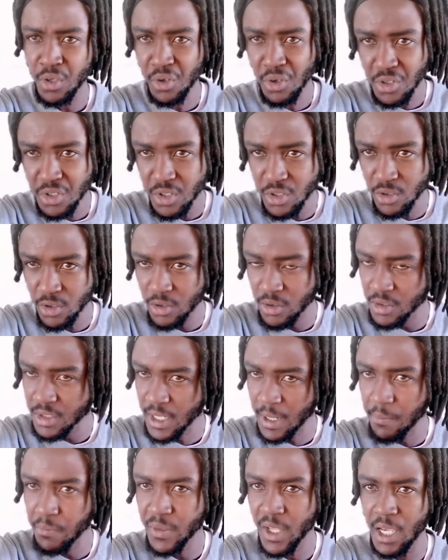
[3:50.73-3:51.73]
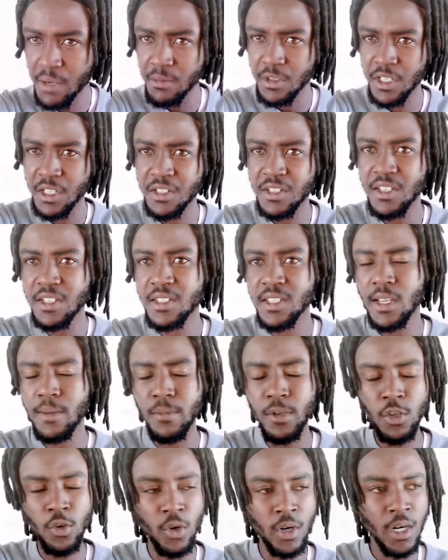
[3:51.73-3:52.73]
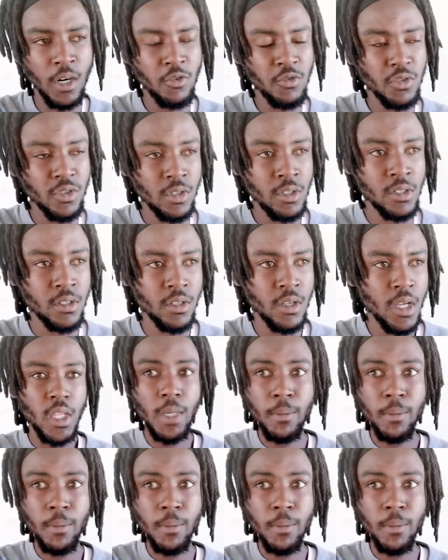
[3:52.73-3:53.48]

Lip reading: because, you know, sometimes the system in your countries,